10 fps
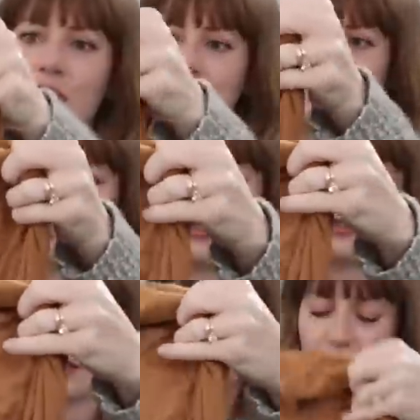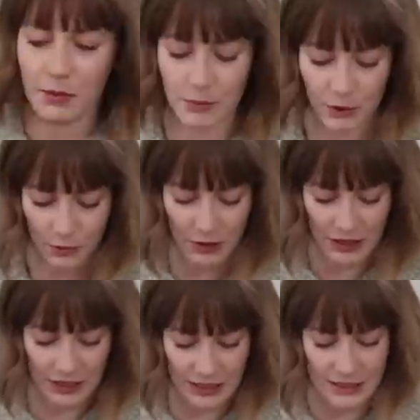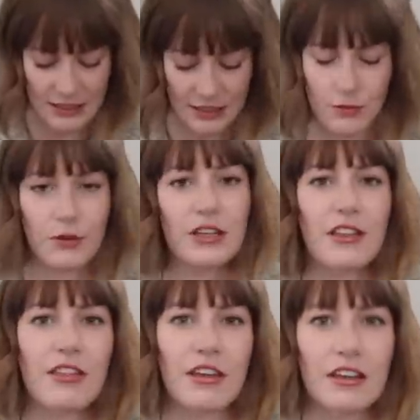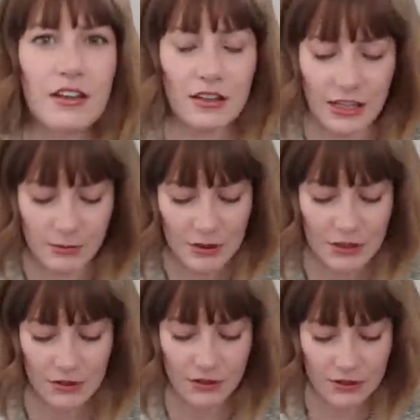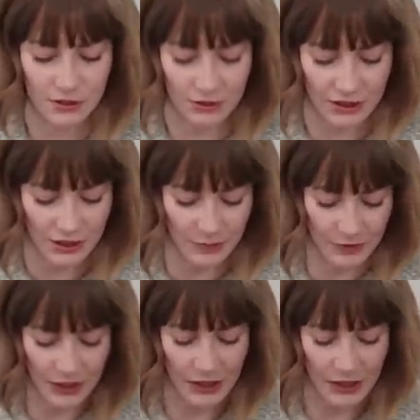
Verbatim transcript: this uh, Copper Pearl one is it's a really thin, light material. It's stretchy.